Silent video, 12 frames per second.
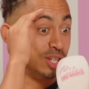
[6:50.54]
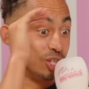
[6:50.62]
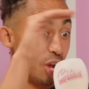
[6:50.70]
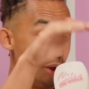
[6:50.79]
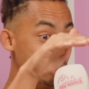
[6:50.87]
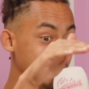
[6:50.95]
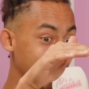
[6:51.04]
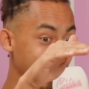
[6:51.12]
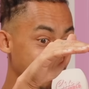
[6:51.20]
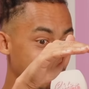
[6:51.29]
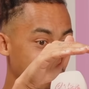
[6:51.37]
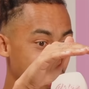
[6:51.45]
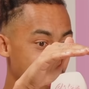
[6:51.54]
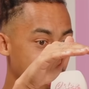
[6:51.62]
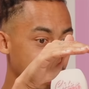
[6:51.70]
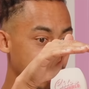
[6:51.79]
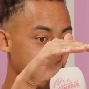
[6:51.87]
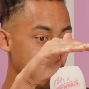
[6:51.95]
zoned in for
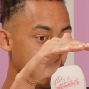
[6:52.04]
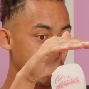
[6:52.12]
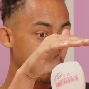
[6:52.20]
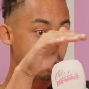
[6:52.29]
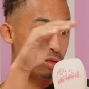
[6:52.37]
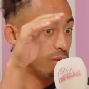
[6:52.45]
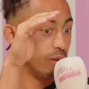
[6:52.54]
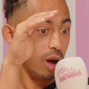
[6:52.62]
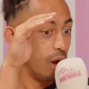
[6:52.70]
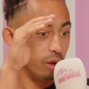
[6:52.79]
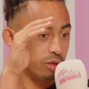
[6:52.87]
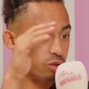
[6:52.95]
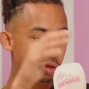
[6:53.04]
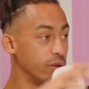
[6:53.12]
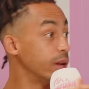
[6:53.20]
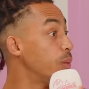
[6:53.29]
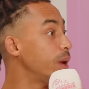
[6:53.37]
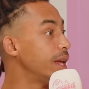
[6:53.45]
like
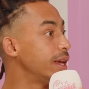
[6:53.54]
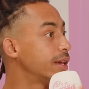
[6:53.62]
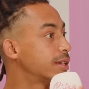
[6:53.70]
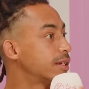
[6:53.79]
3 weeks.